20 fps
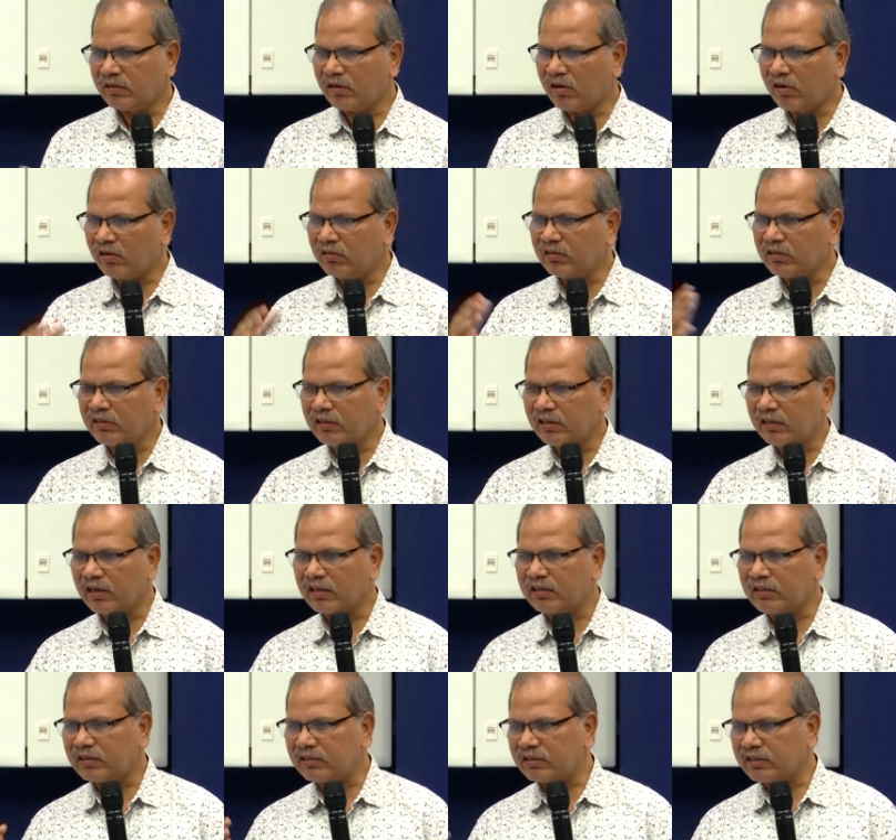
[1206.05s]
All the
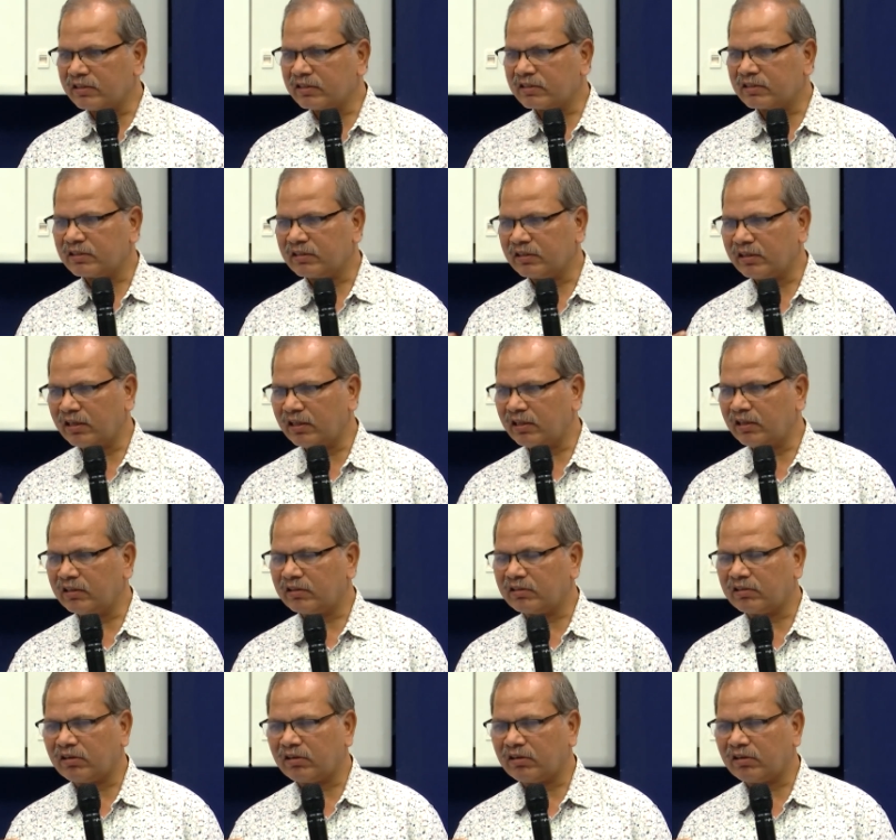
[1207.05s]
other things, health,